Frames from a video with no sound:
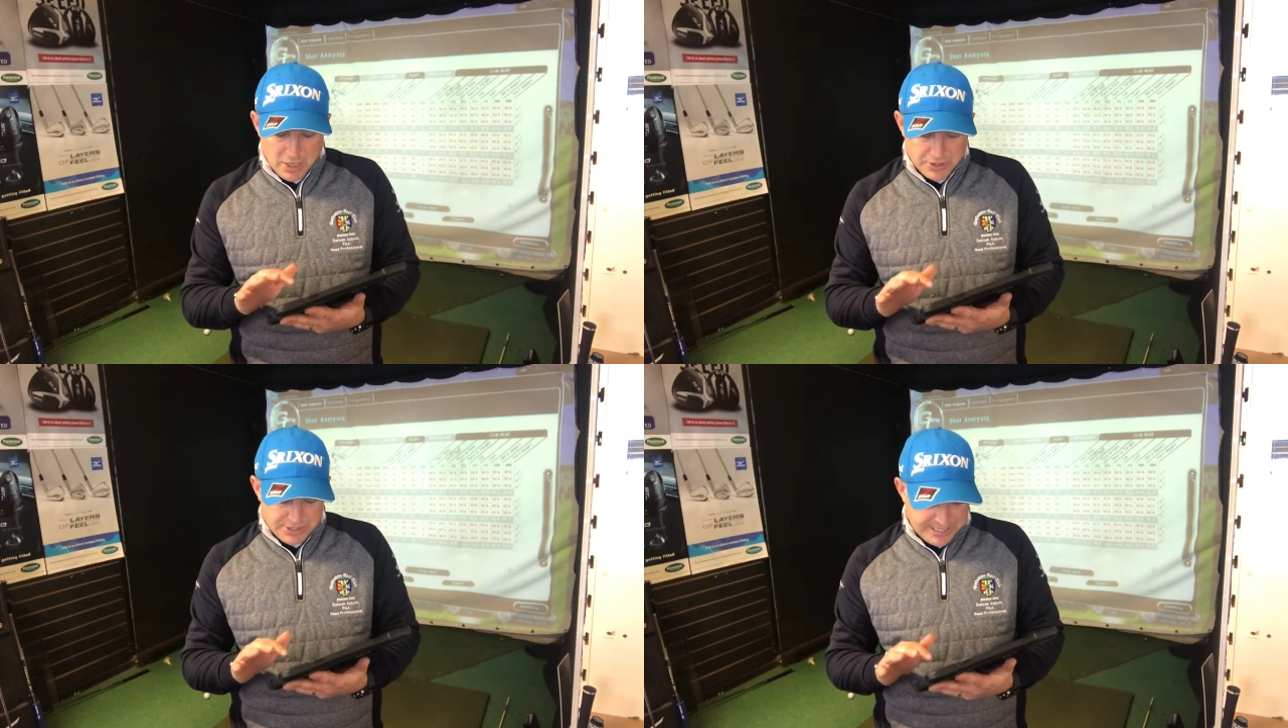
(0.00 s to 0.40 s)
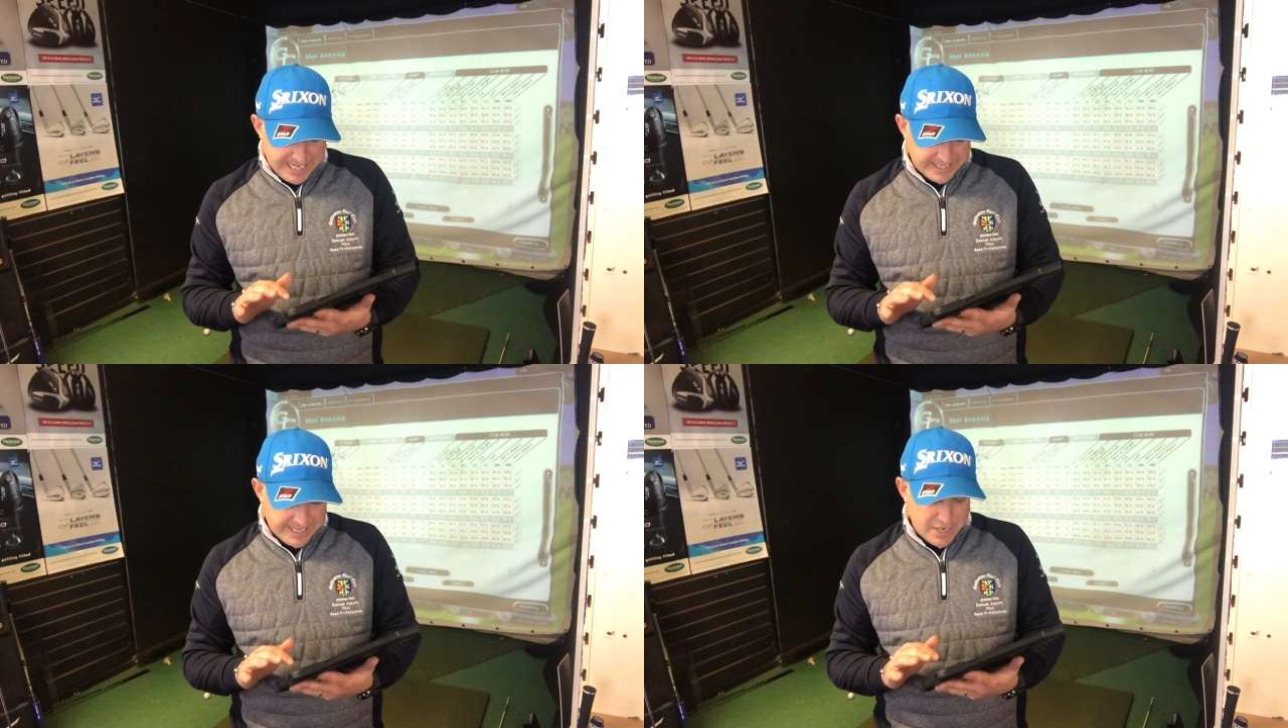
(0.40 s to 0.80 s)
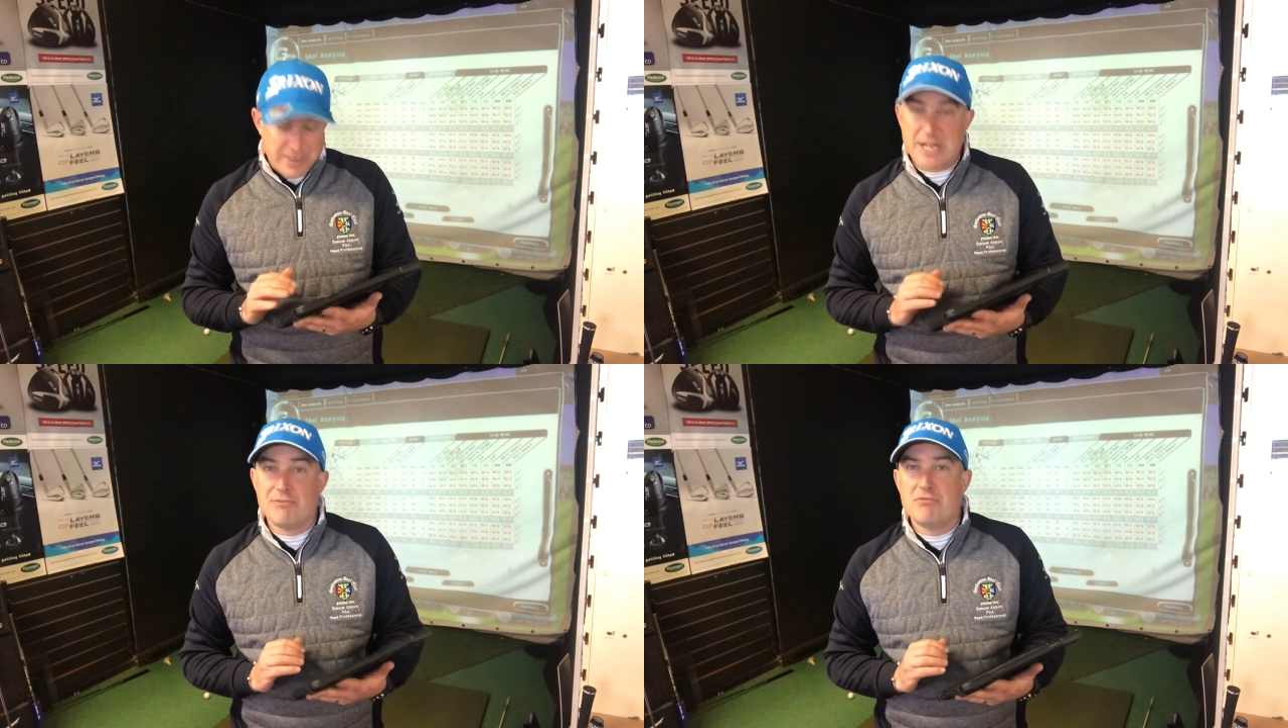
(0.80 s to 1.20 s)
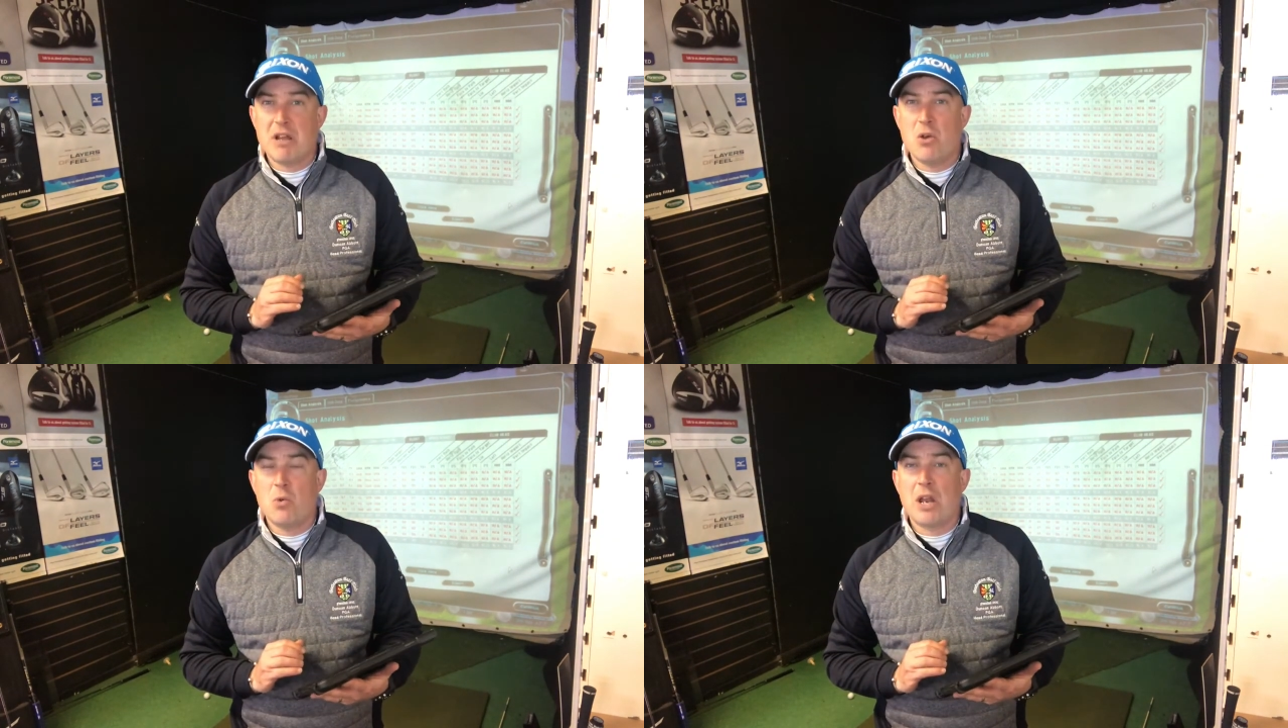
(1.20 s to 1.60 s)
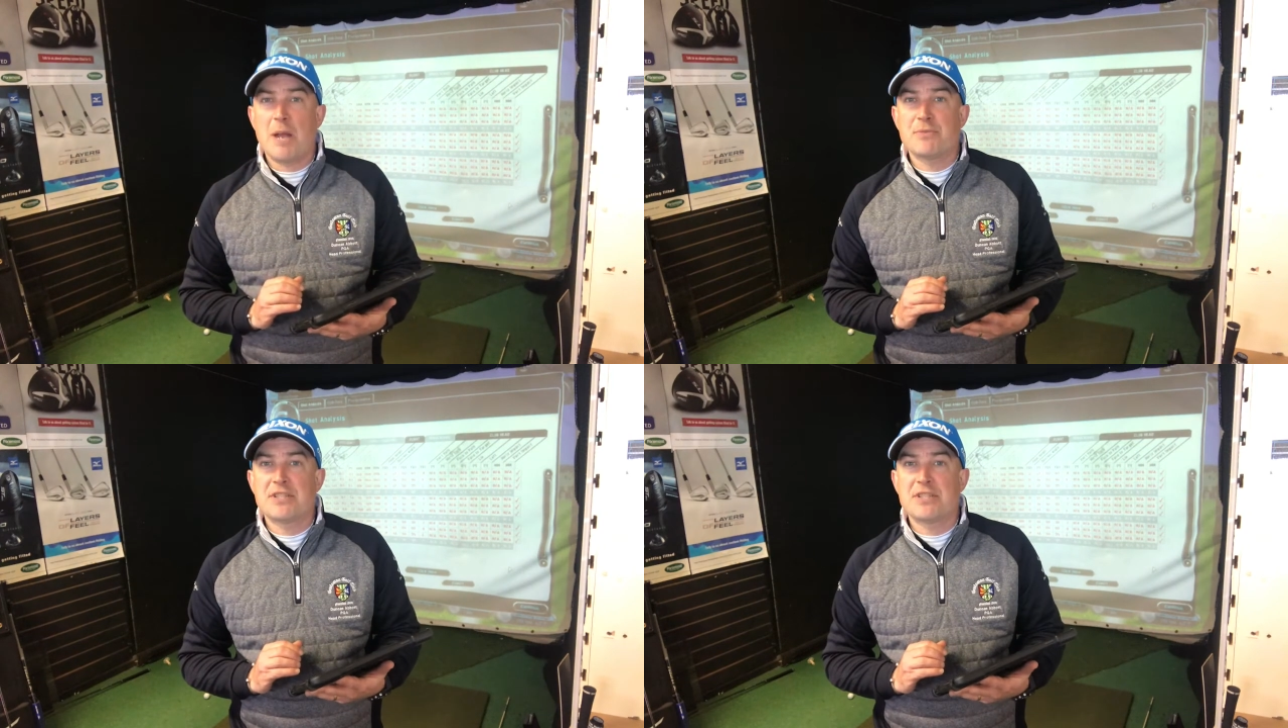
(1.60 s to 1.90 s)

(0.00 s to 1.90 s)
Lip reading: On Saturday, we had a roll-up